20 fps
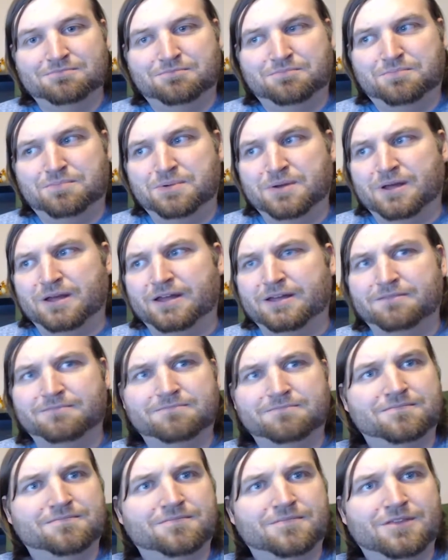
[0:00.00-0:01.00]
But
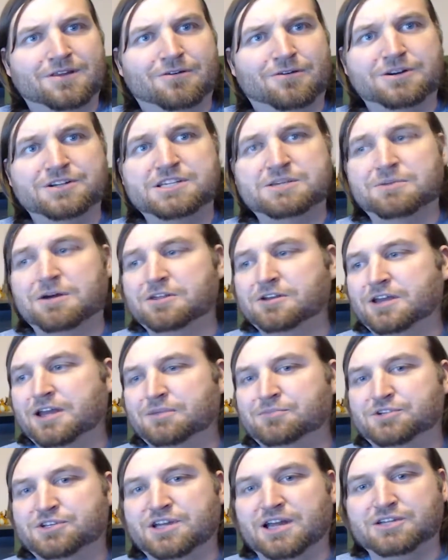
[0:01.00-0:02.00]
what are some other
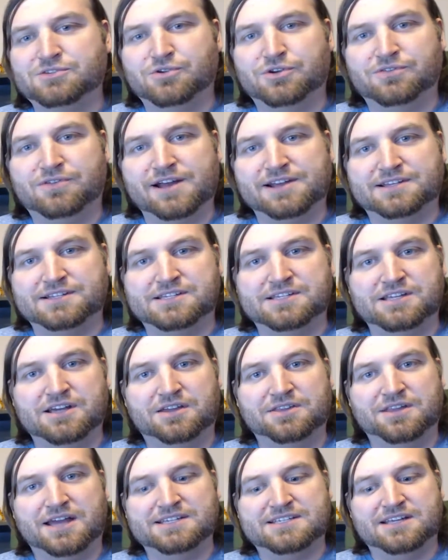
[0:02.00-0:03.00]
games you guys would have liked to see
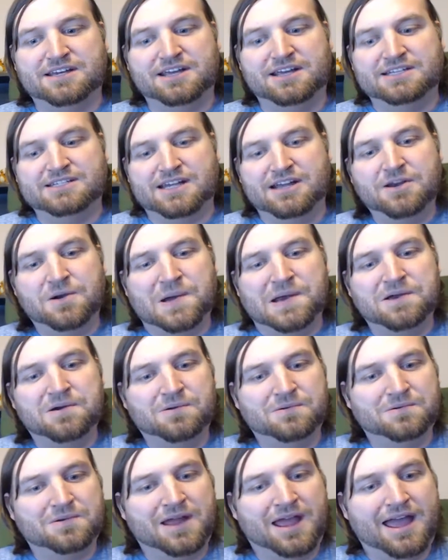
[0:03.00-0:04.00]
on the SNES? I know I
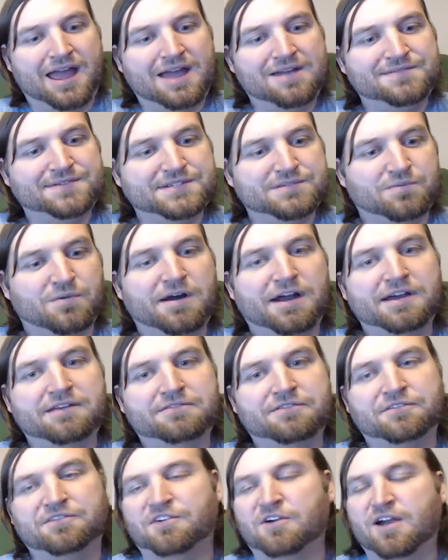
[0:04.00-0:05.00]
don't have as wide
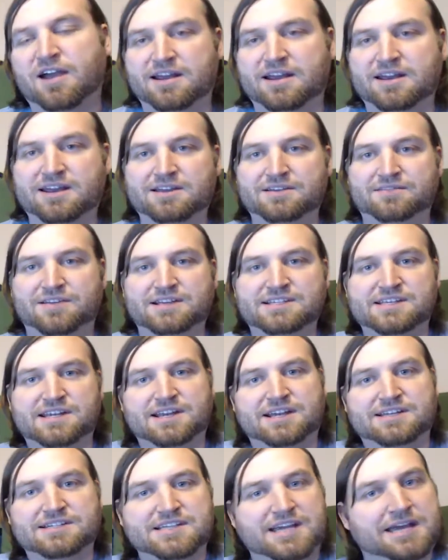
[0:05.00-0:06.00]
of a variety of
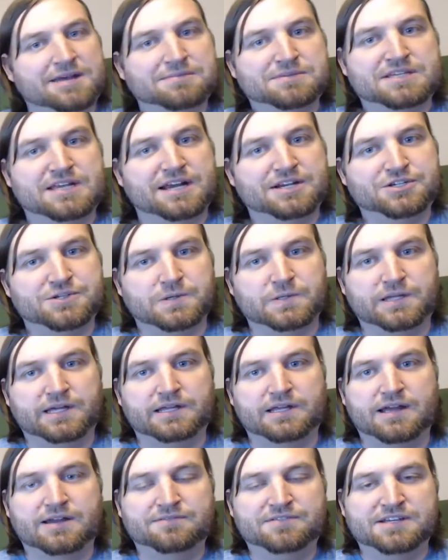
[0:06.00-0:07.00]
SNES games that I truly
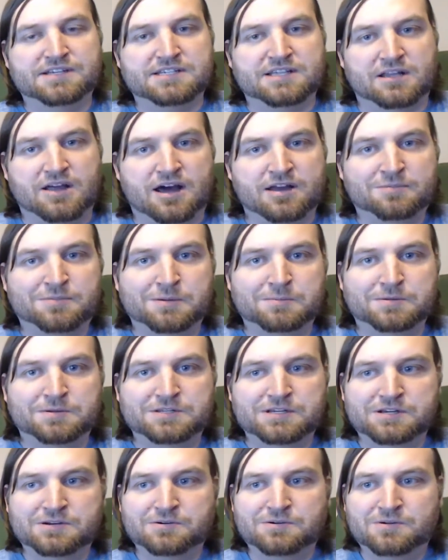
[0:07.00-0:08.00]
loved as a lot of people
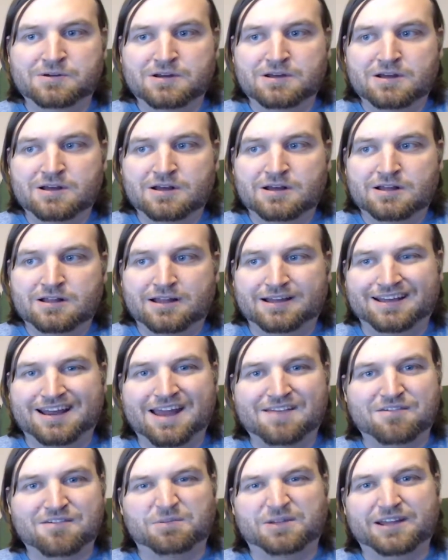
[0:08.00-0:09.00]
do. Like, I
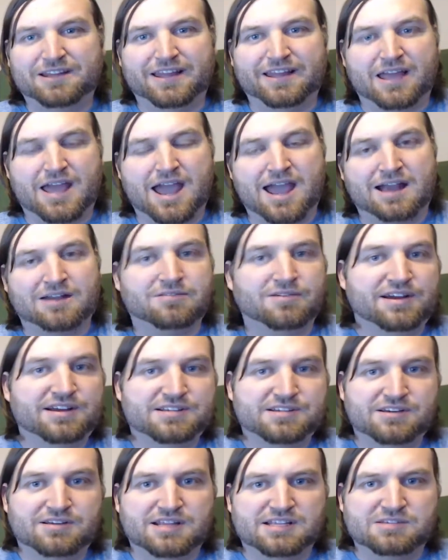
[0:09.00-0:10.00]
never played, like,
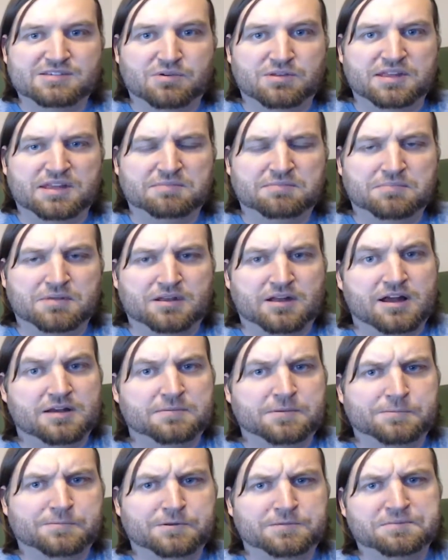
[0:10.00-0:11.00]
ActRaiser. That's one that a lot
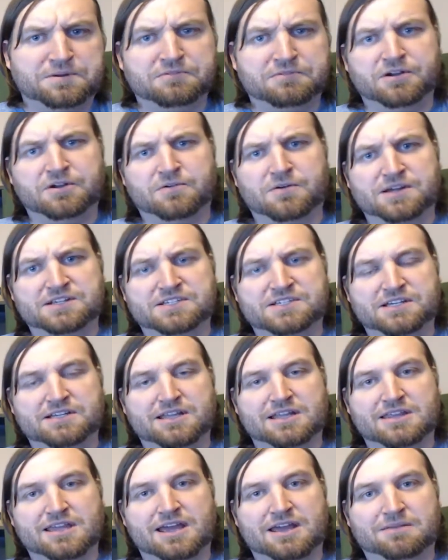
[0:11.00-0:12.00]
of people have been requesting
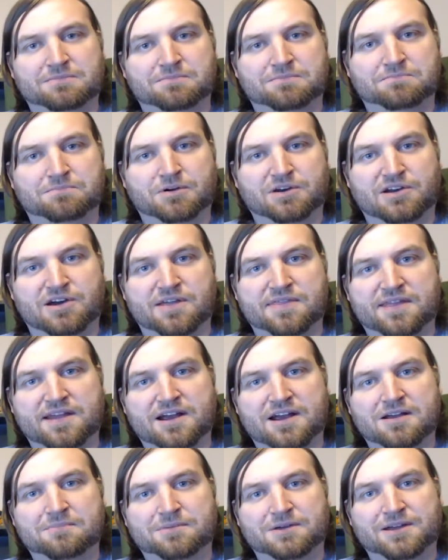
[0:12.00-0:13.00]
that they had put on
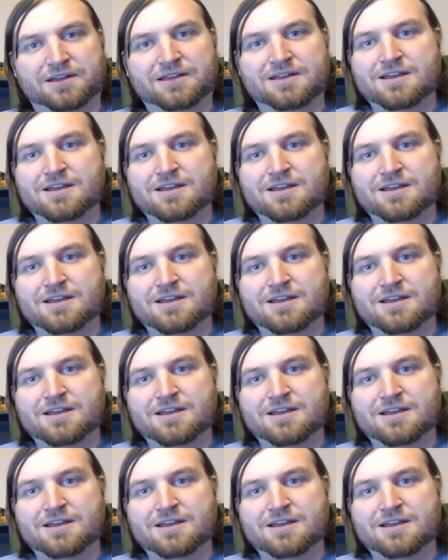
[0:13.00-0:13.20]
there, but...